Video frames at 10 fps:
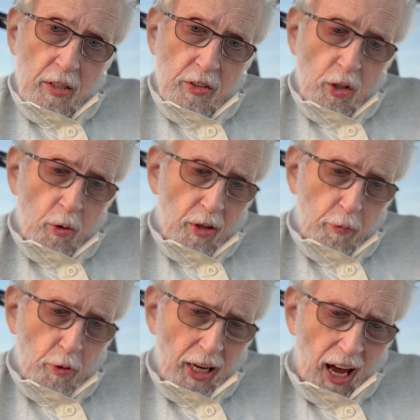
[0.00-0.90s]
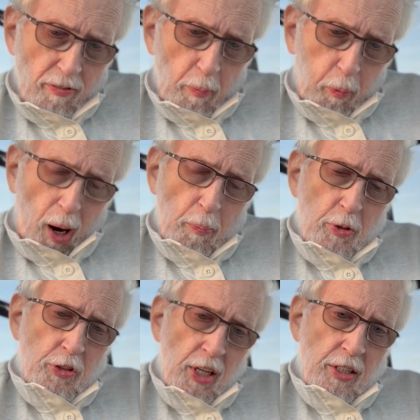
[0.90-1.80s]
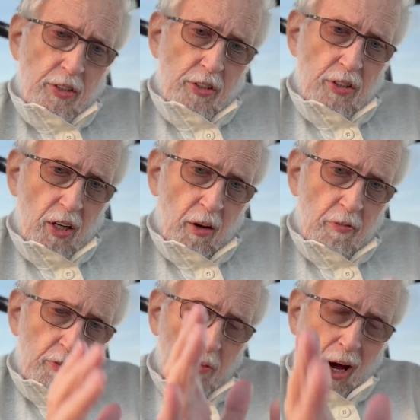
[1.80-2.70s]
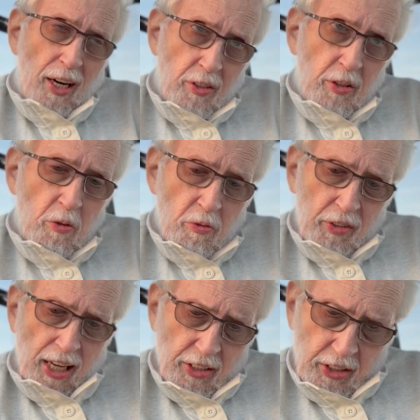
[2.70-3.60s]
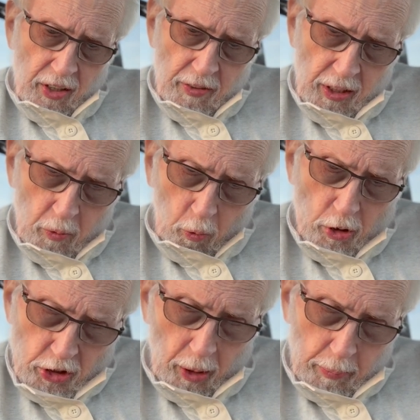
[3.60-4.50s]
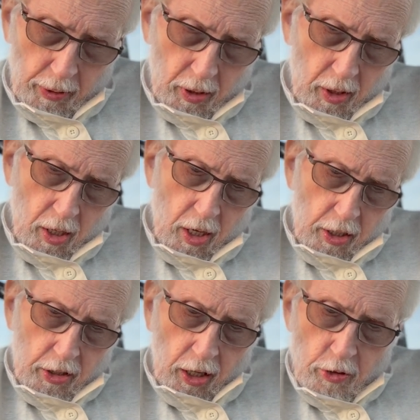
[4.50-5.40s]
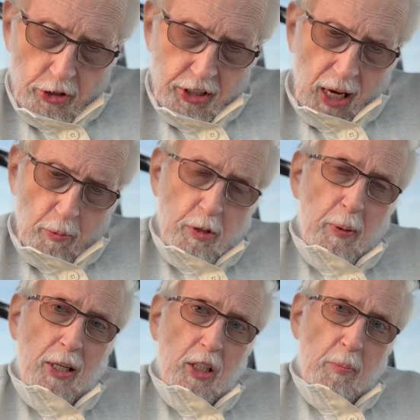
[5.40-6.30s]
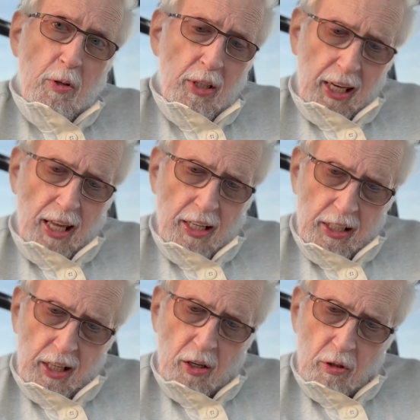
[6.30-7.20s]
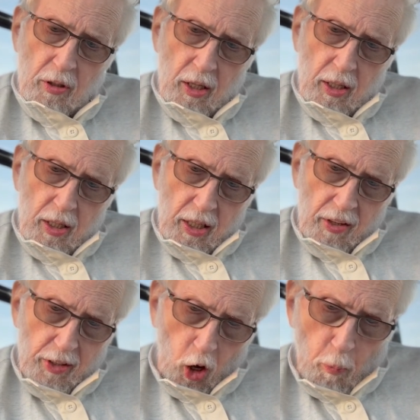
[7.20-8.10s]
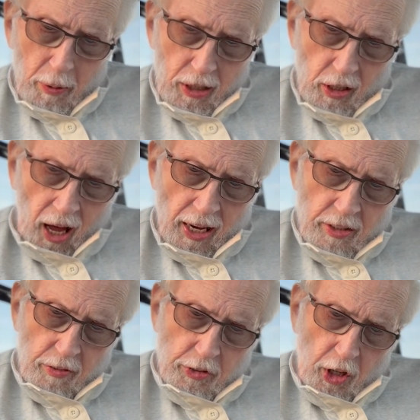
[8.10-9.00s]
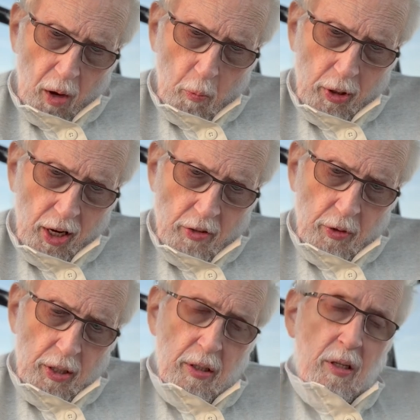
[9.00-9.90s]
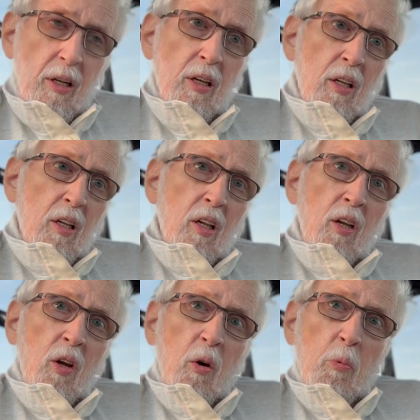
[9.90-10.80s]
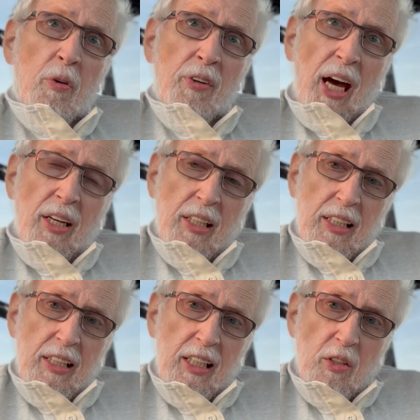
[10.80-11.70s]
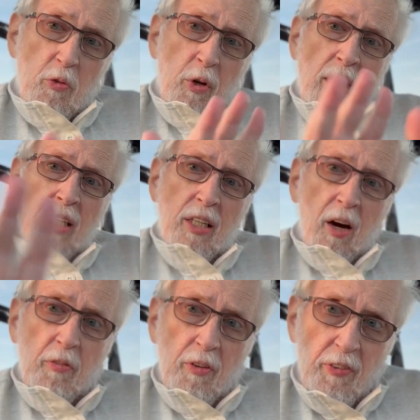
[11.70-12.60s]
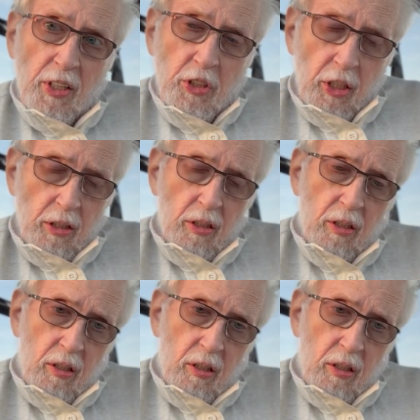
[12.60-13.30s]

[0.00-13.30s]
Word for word: So if we're to have a proper sense of gratitude, thanksgiving, worship, to understand what's being communicated here in the opening lines of Psalm 100, we've got to get rid of the vision